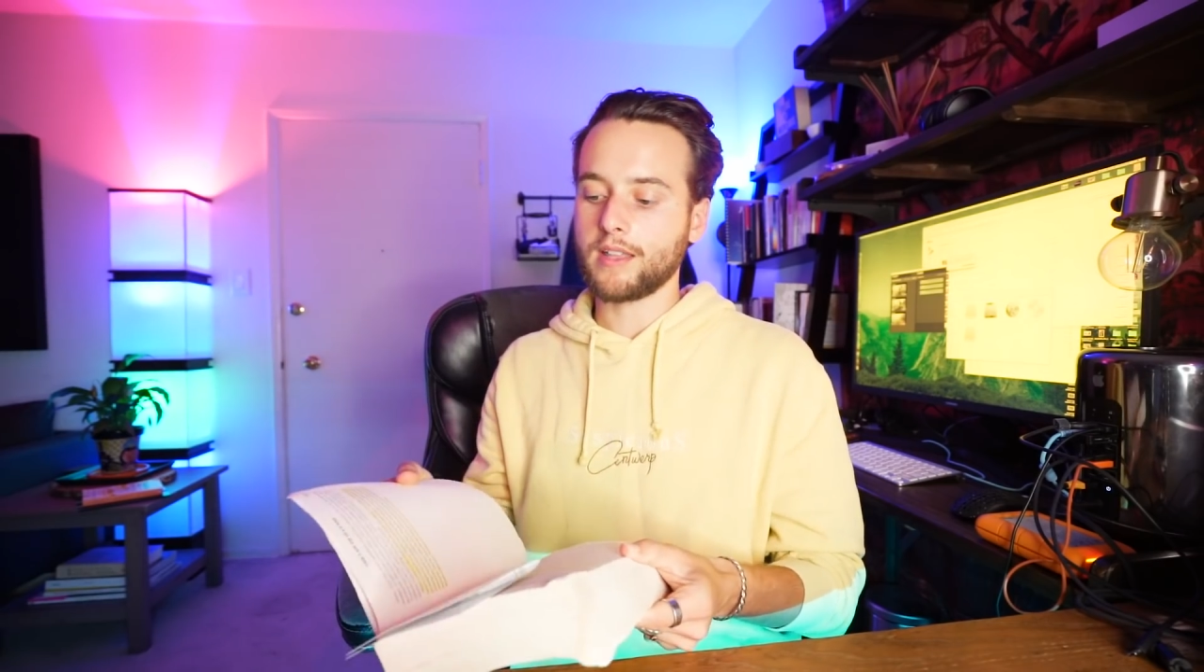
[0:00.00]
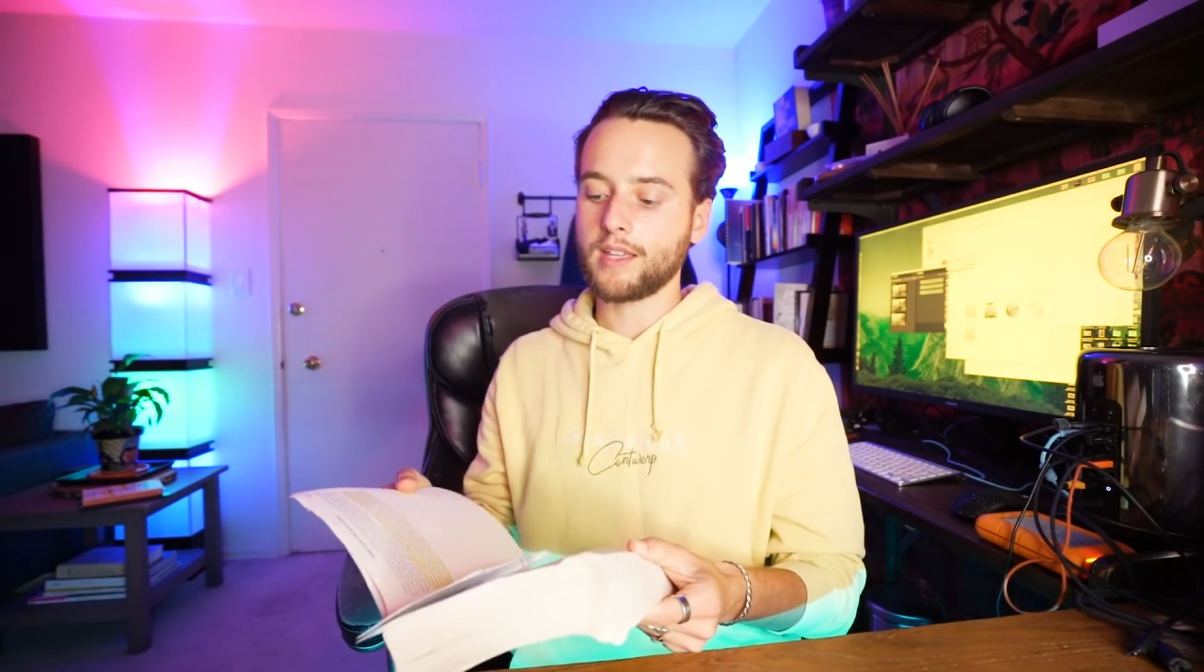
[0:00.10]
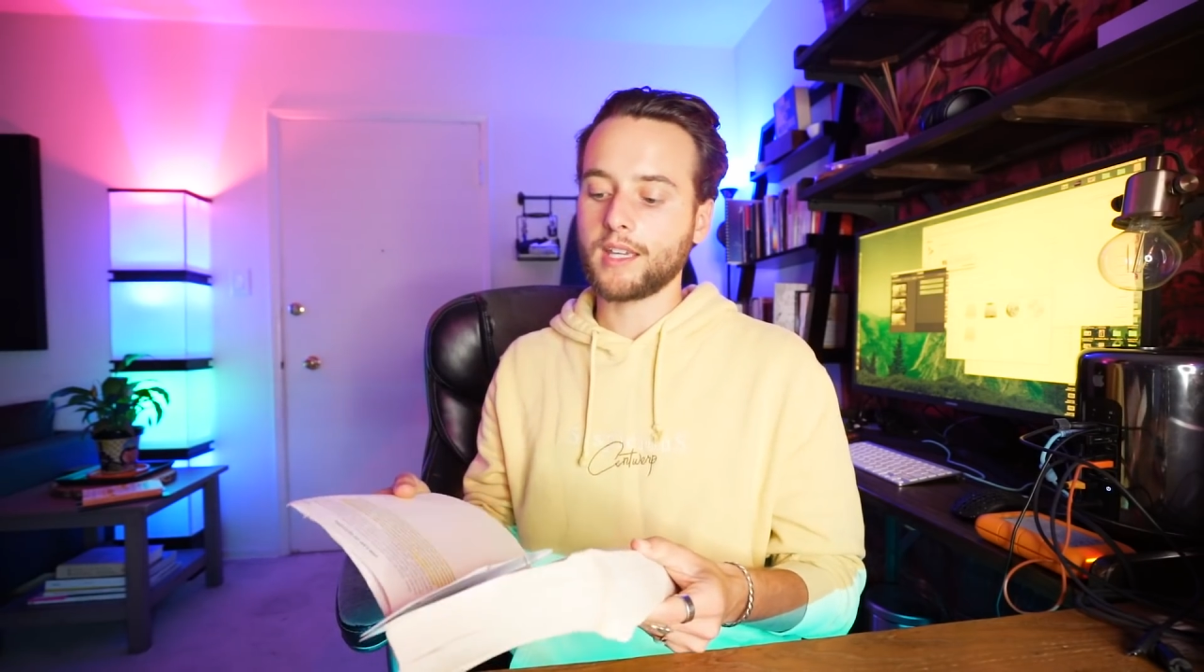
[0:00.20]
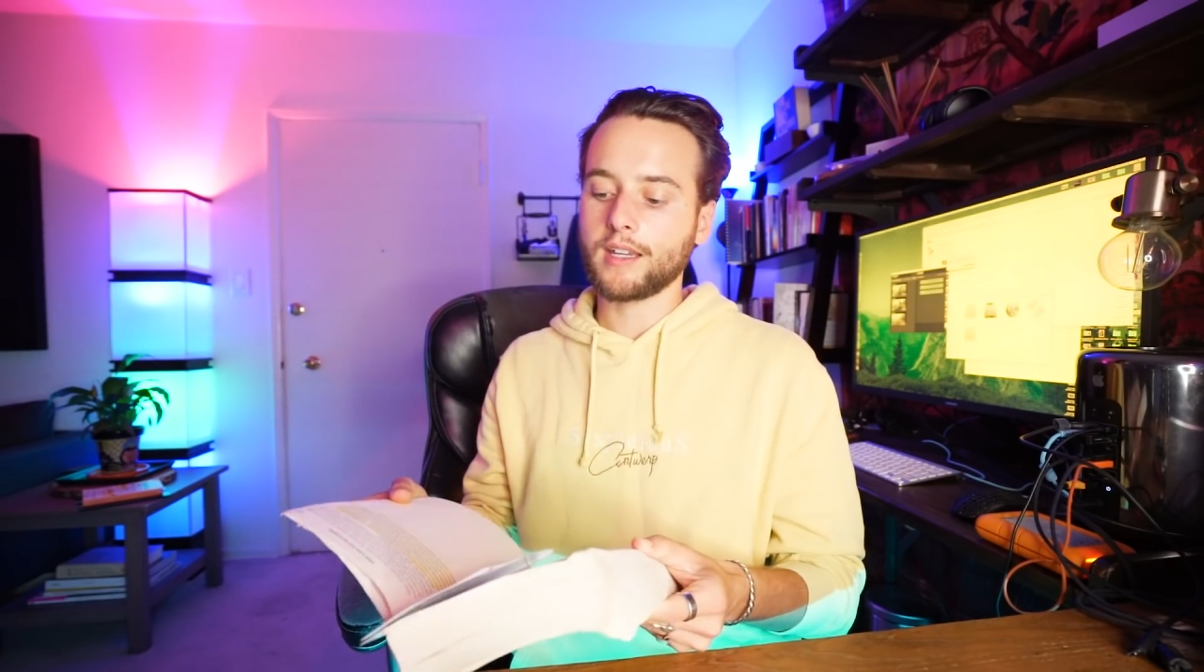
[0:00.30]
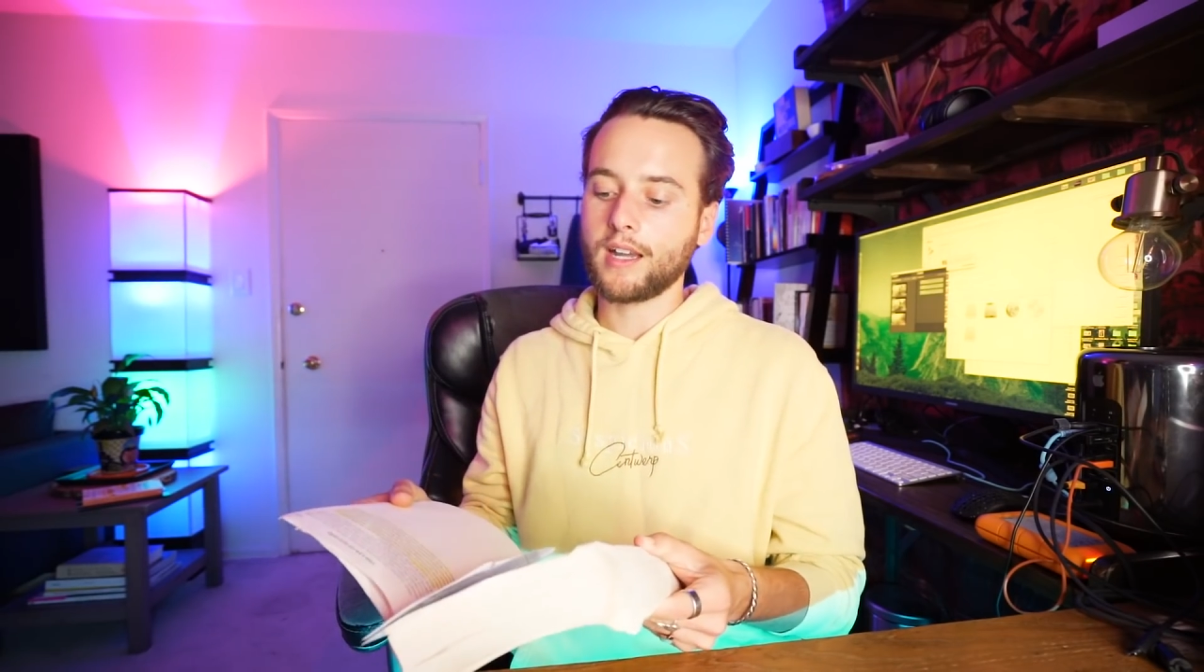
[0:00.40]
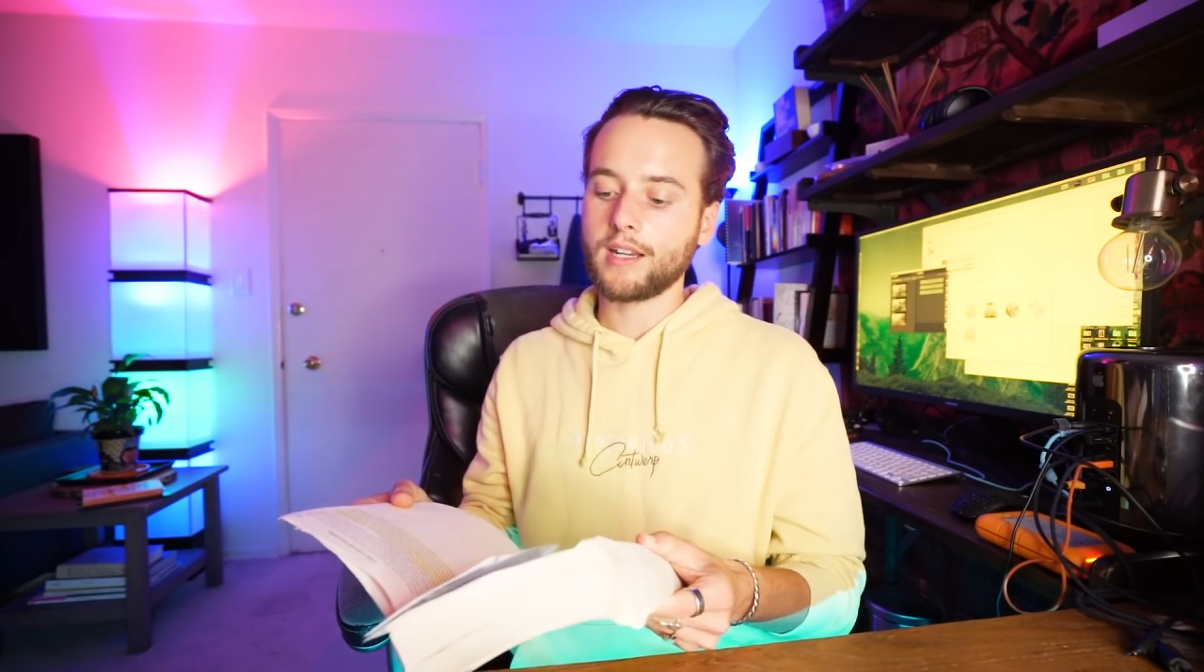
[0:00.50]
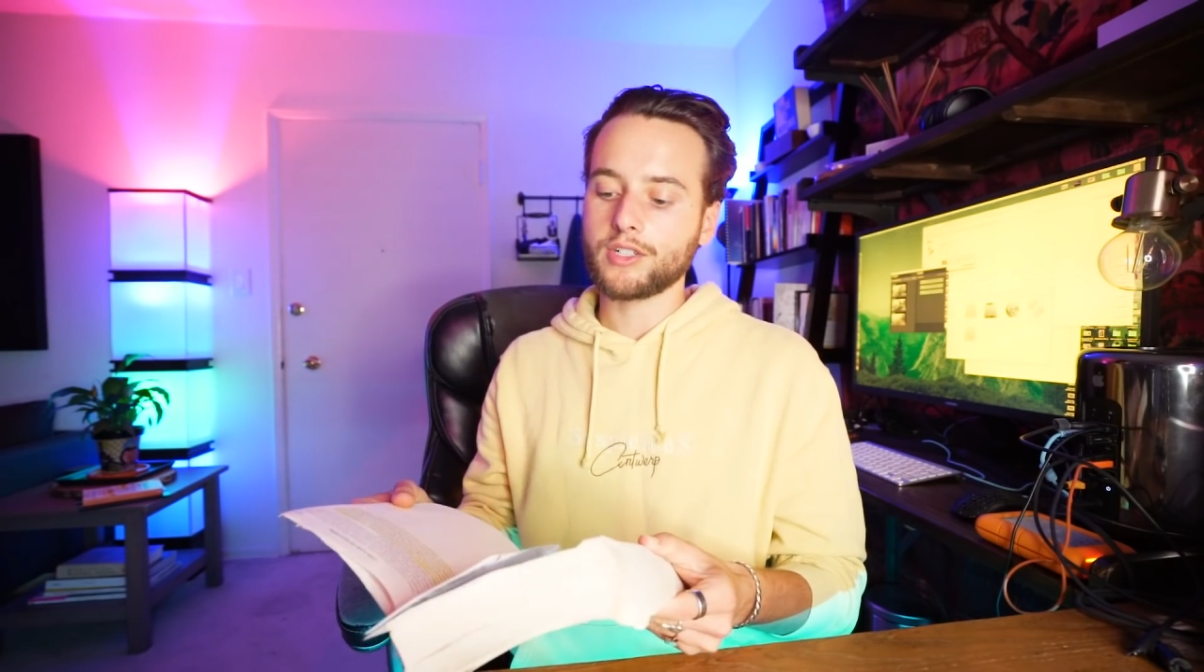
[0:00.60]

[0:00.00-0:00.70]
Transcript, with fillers: think it kind